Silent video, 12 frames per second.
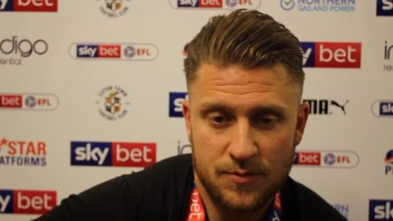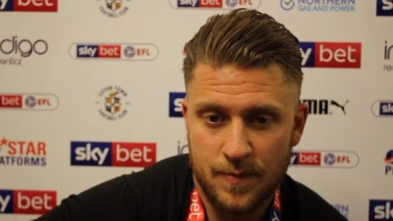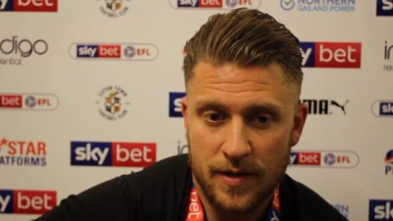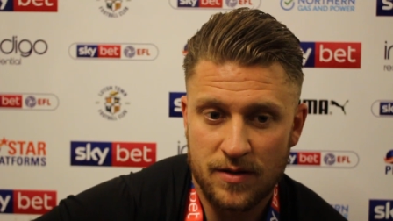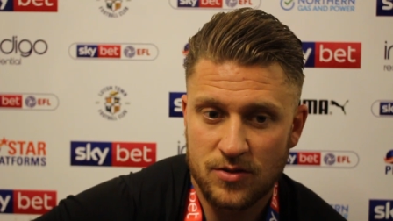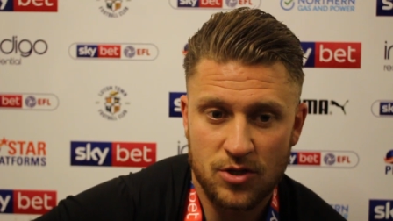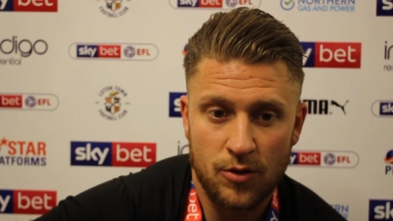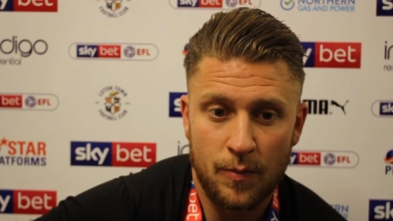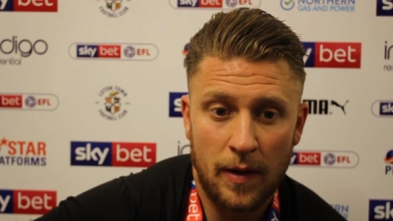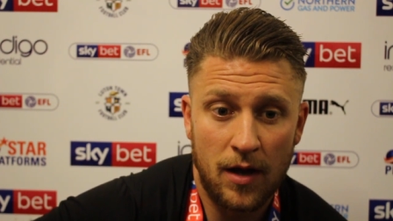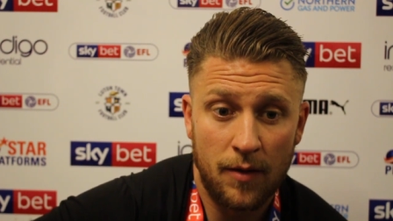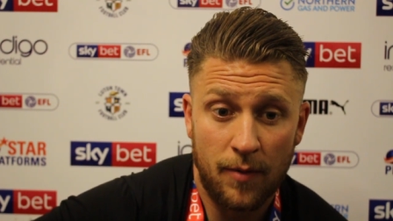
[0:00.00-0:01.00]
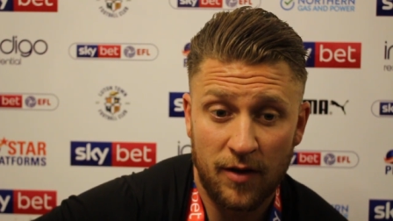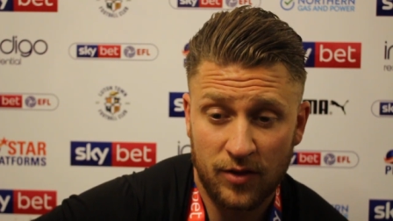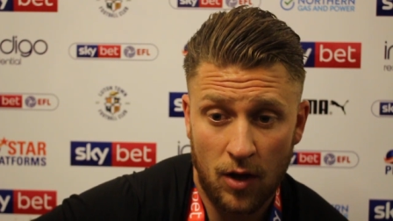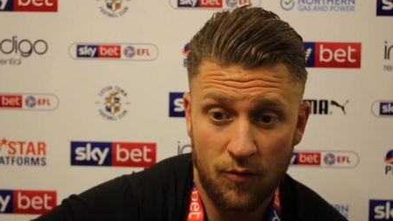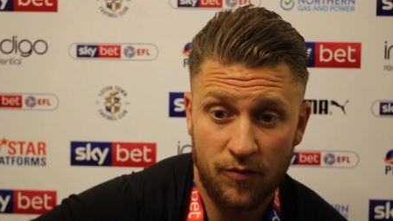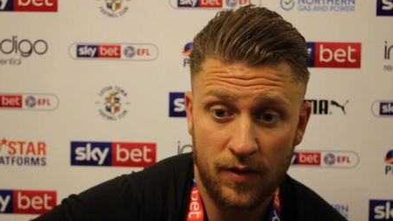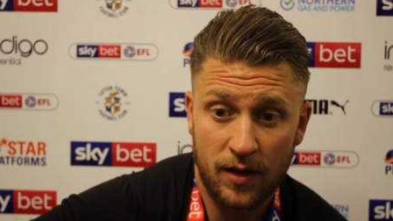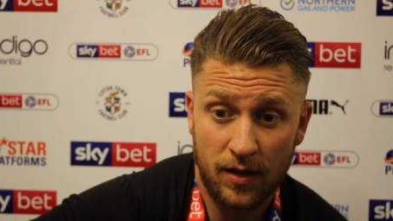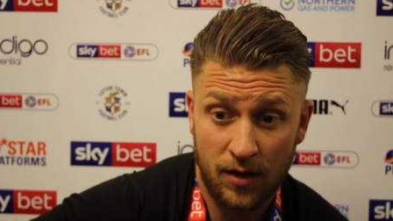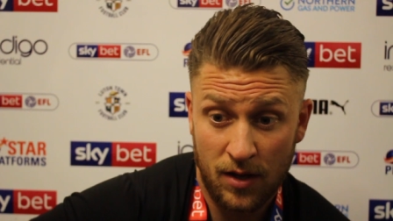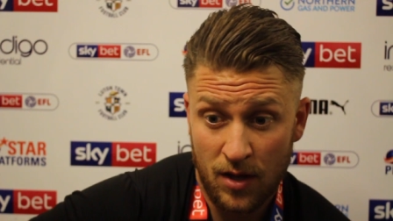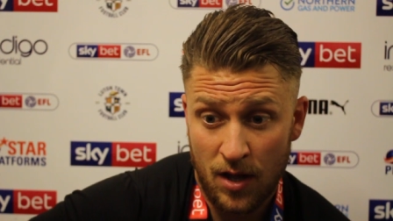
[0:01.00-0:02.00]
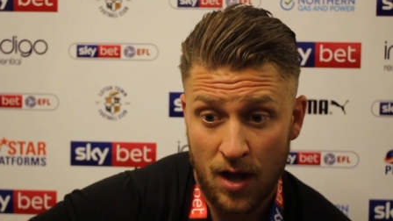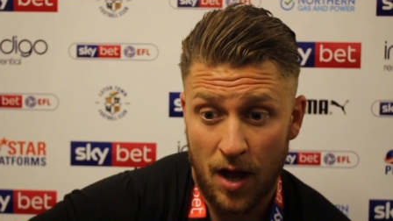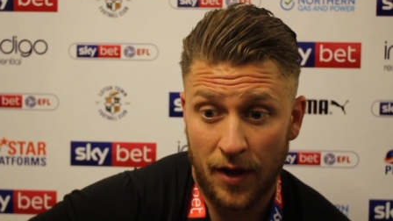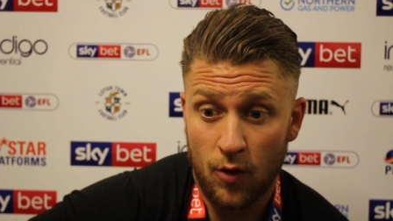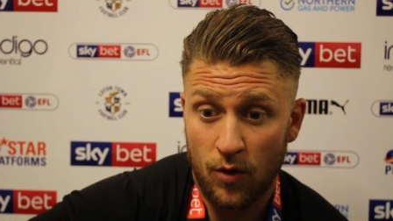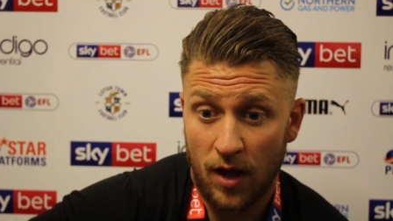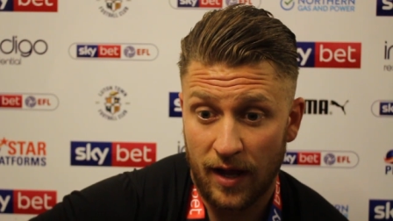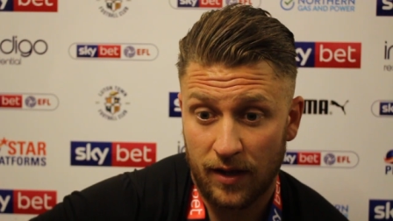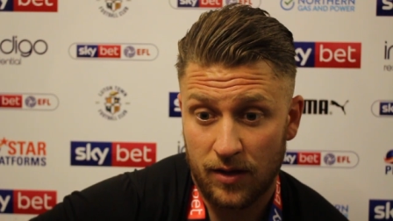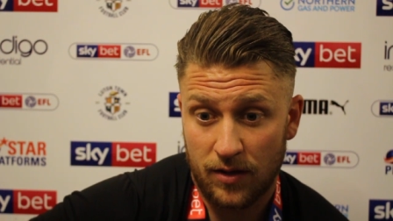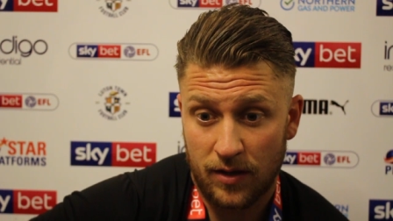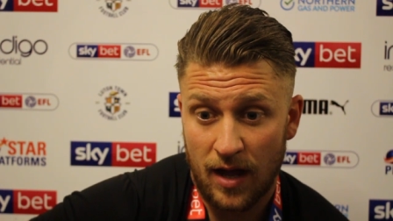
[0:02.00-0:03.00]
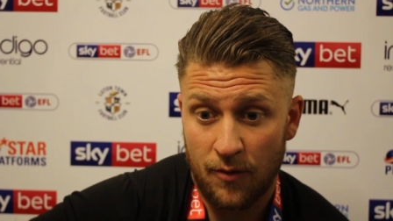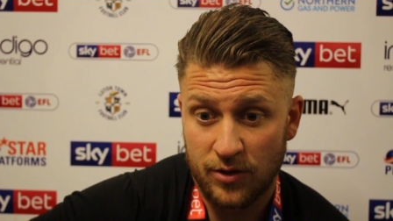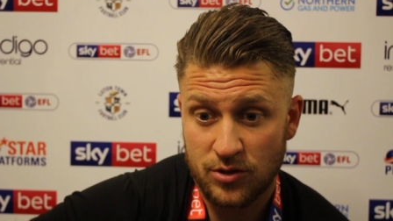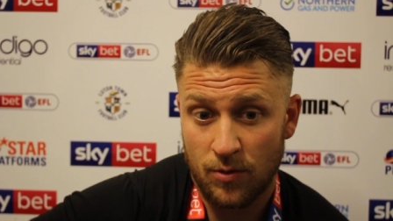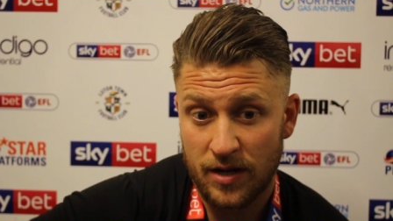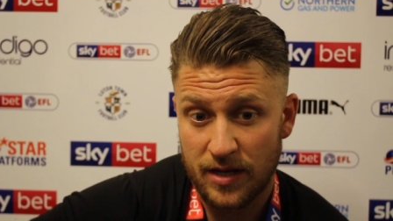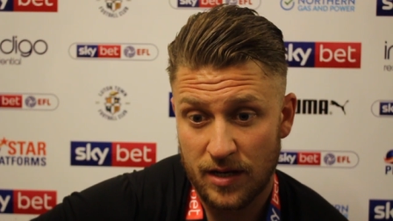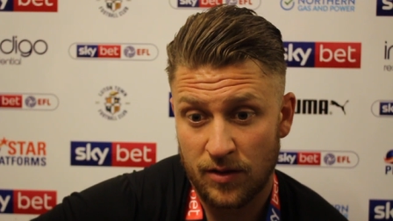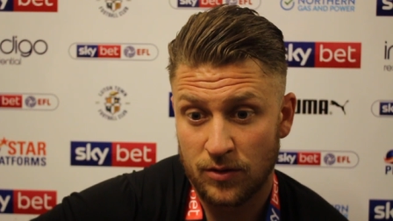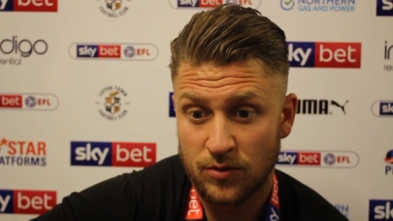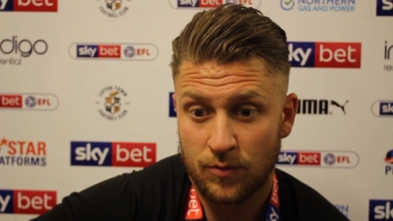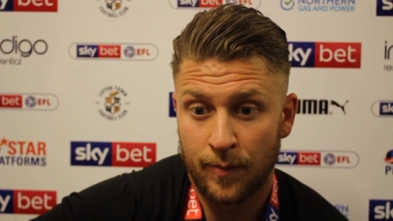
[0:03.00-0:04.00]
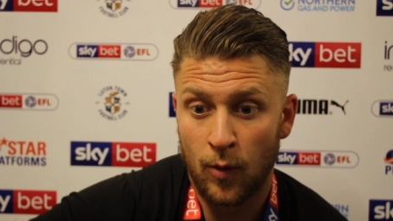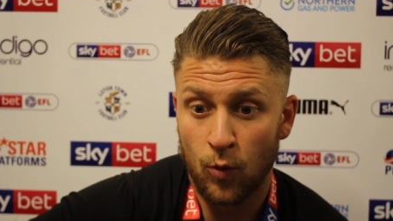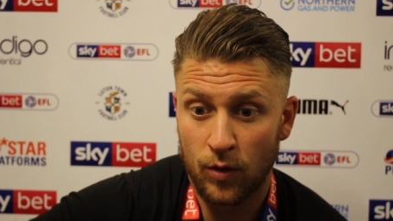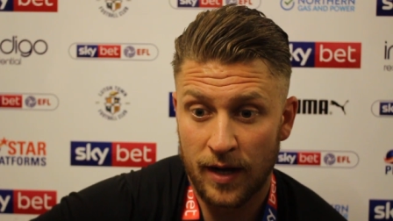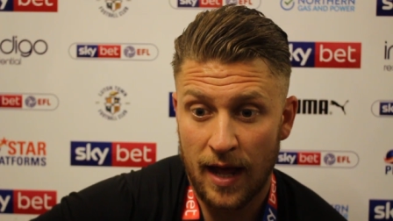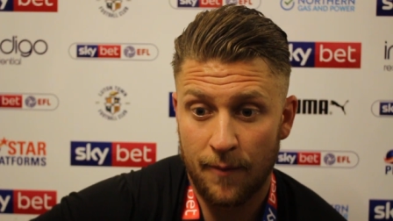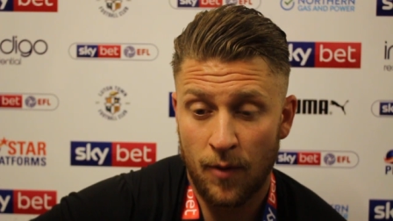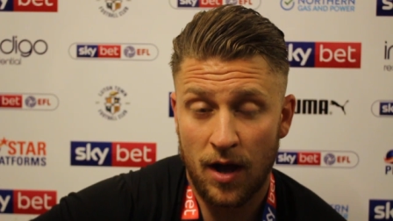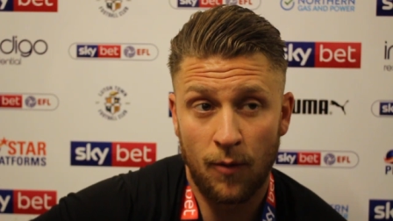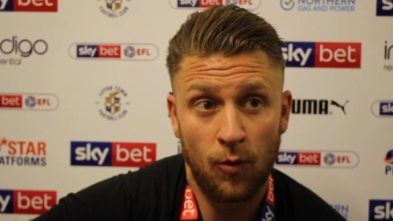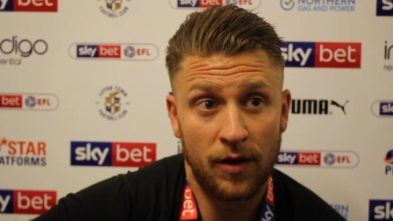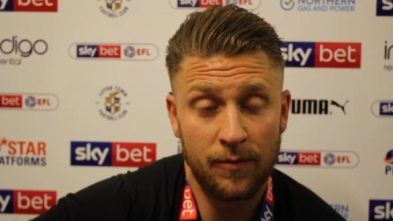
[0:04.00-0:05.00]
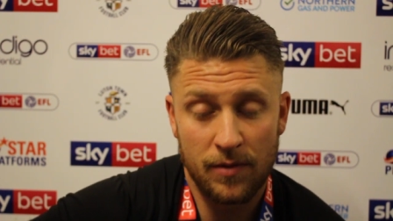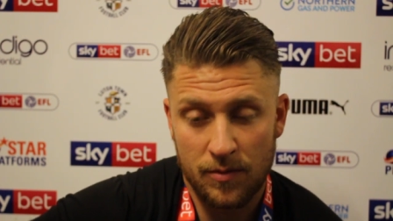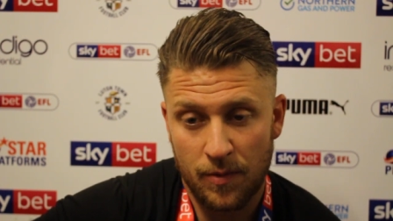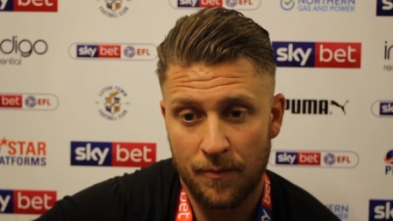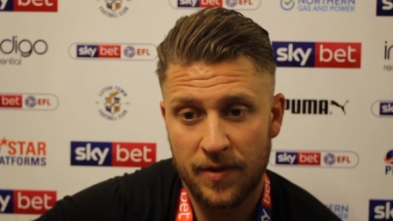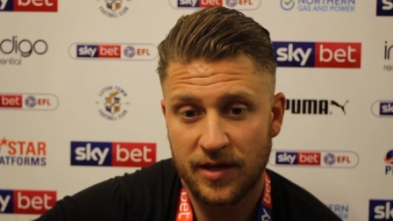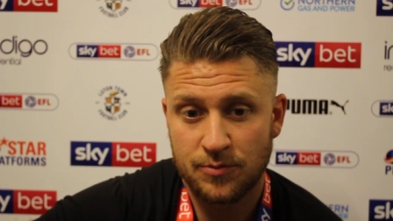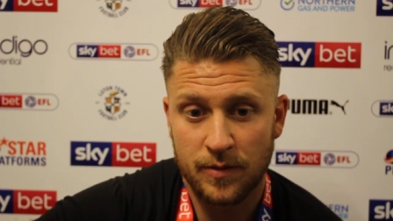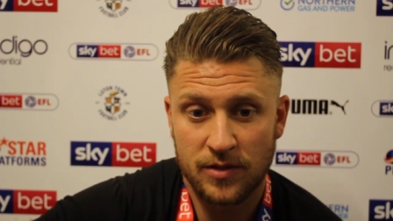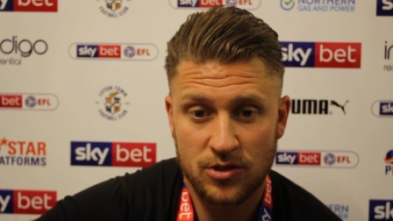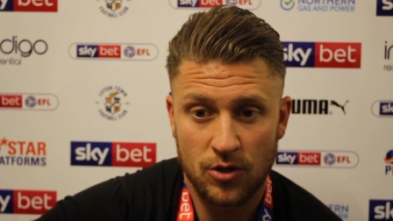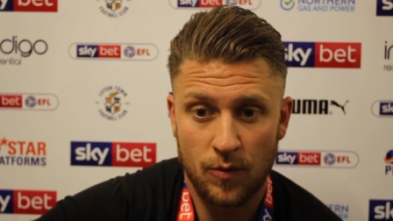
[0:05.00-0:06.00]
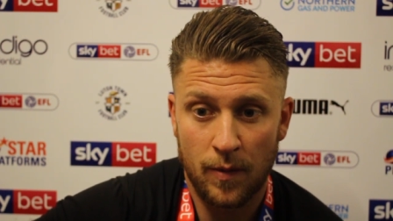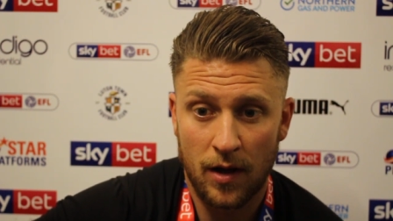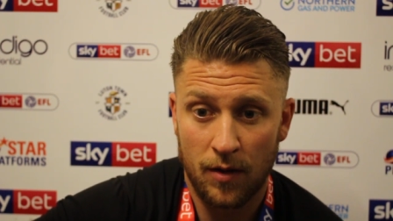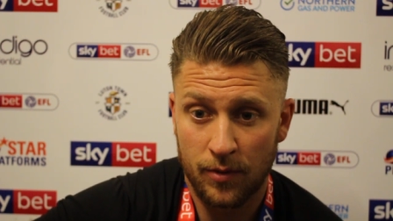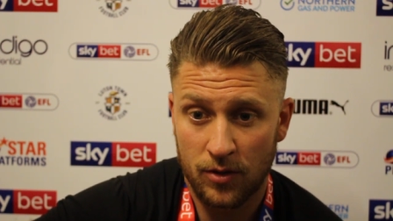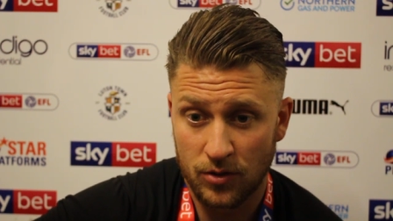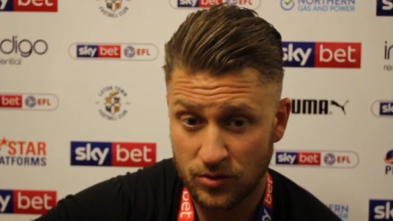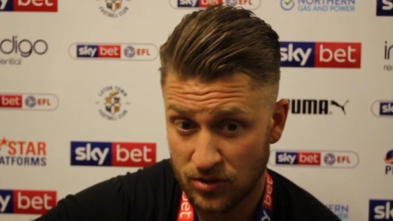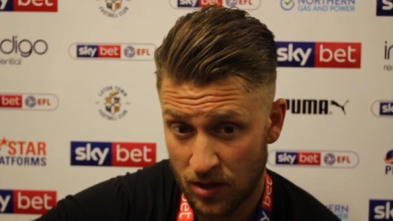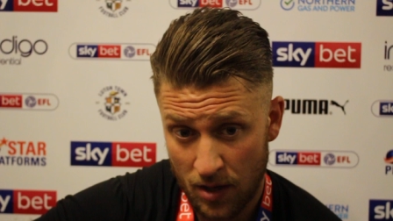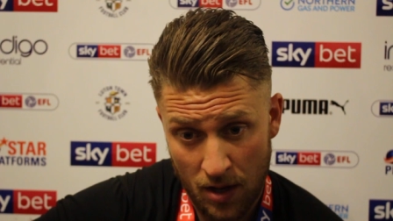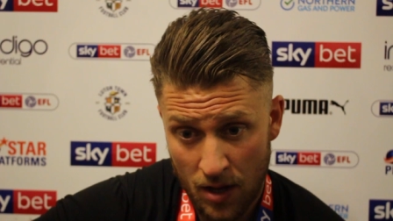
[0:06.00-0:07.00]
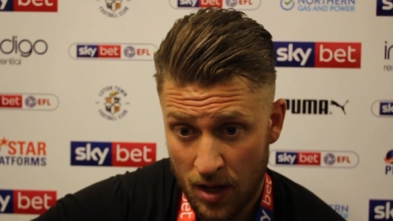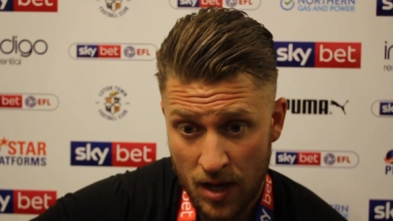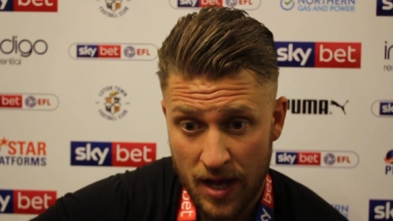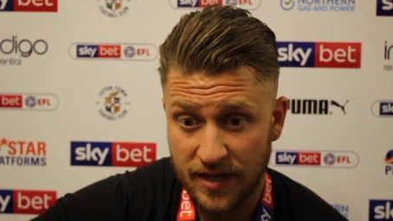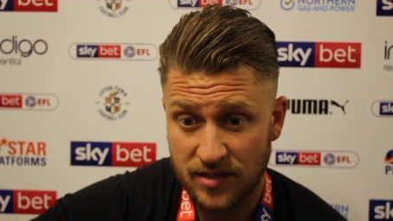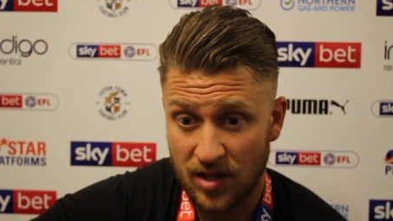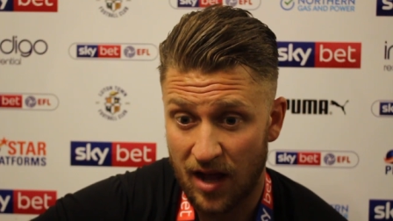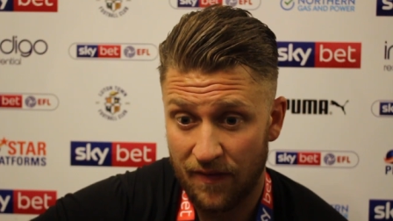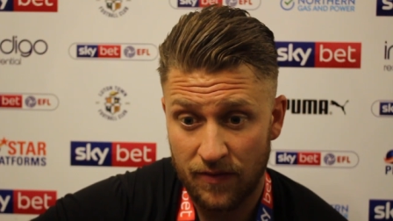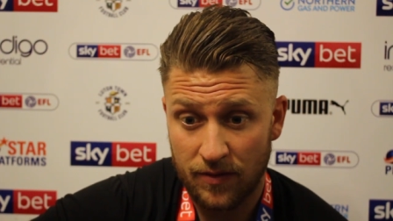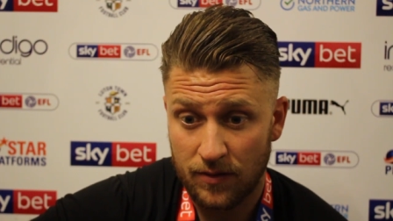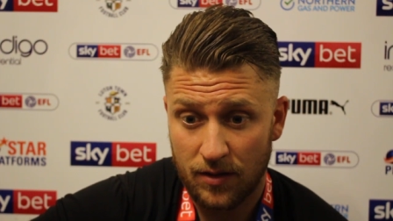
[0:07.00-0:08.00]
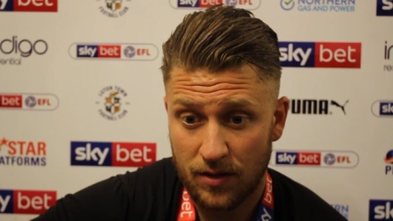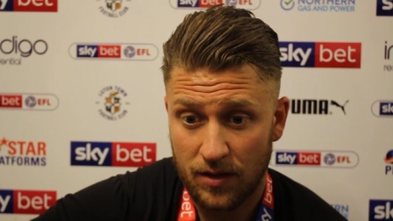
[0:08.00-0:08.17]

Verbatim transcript: been superb. I don't think I know like Gary Sweet and uh, Bald and that might have wanted me, but Mick's been superb because he's done.